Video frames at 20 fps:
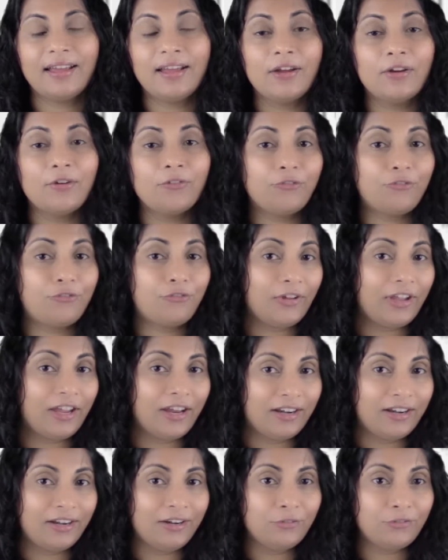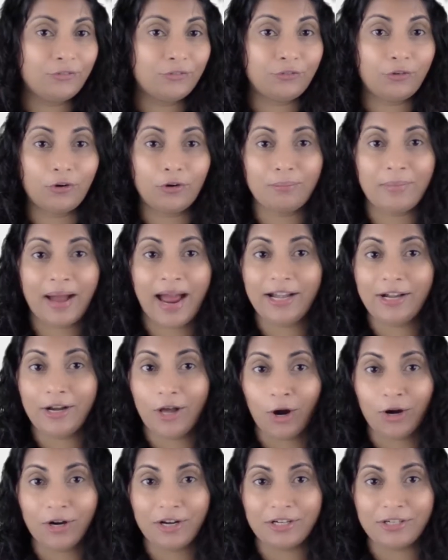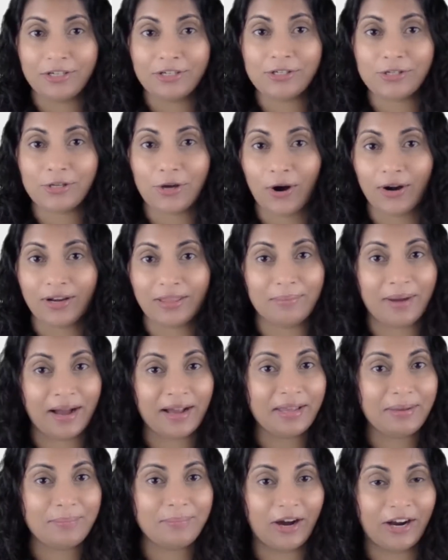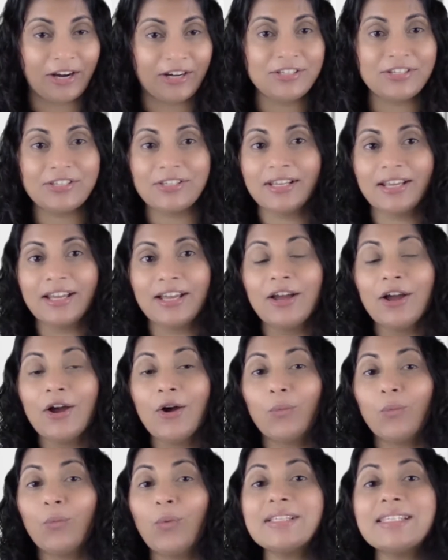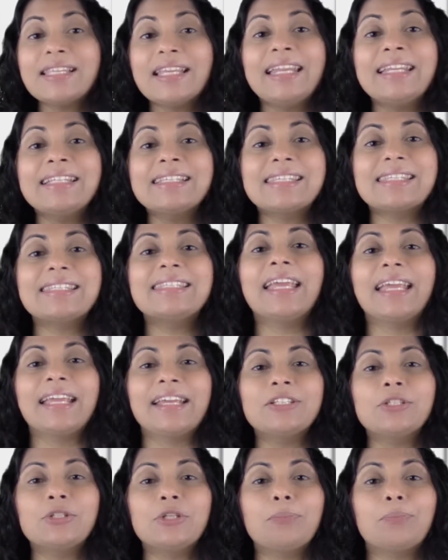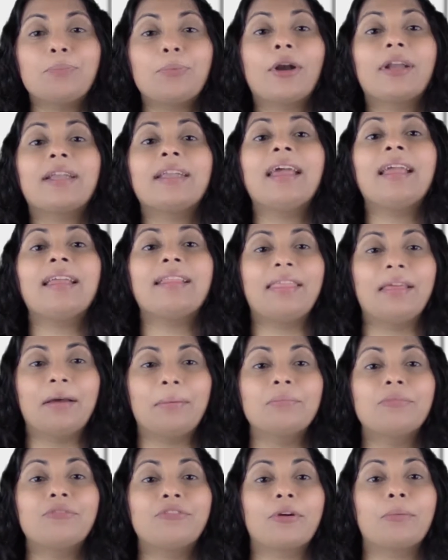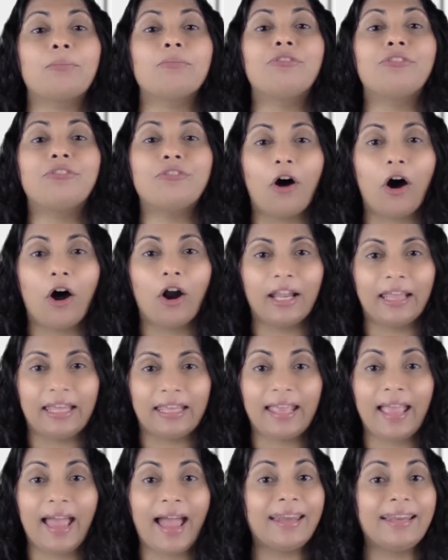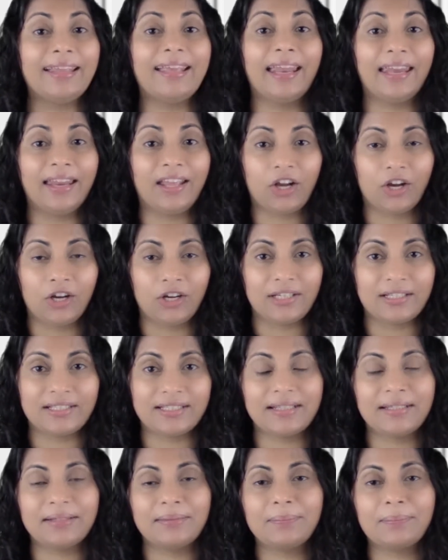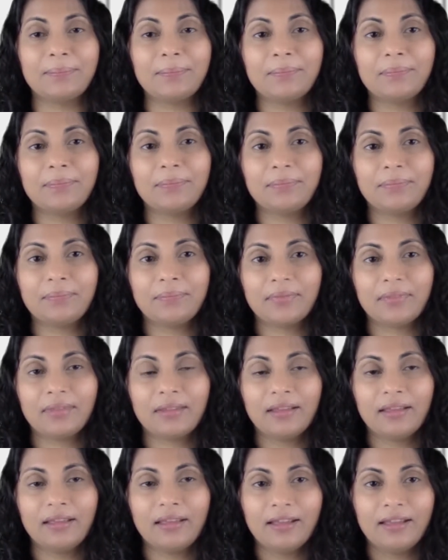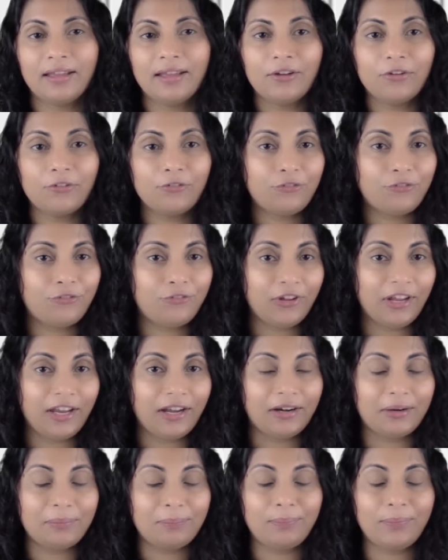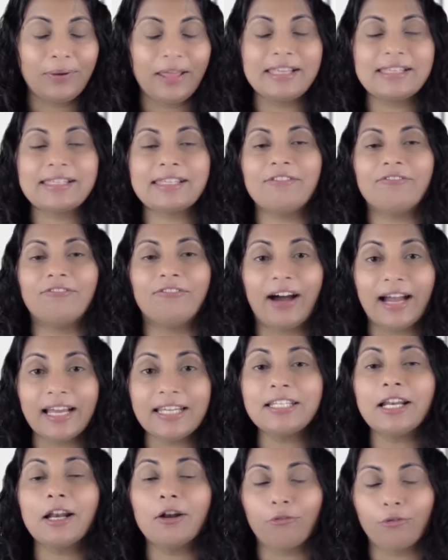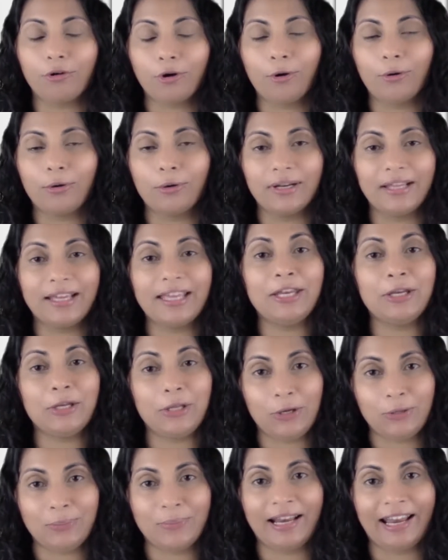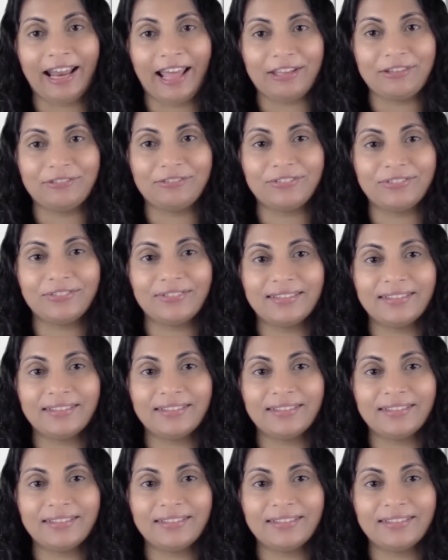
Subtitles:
Fear for my daughters on the monkey bars was an instinct to protect them from falling and getting hurt. Fear plays a vital role in human life.